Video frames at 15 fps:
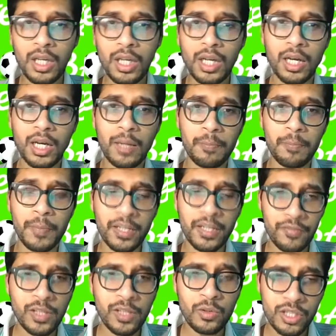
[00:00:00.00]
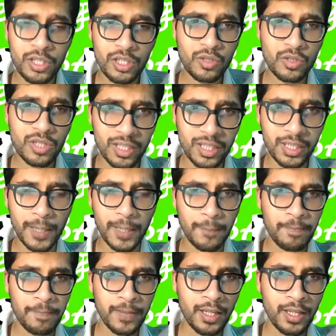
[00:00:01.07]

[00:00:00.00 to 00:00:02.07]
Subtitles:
But if he loses to City,